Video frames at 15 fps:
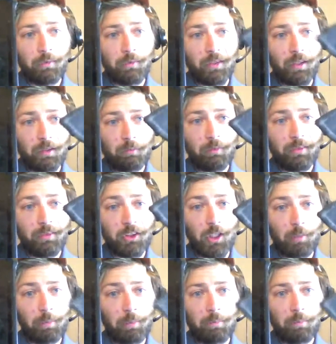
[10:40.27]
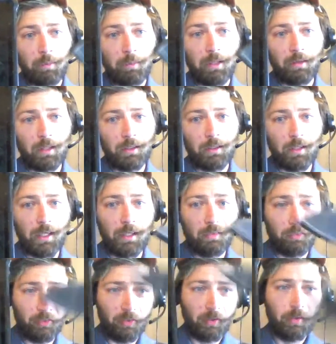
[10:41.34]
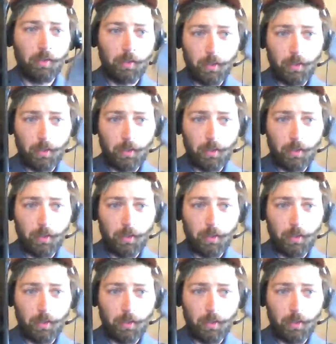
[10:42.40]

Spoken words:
with a sharp implement like a knife,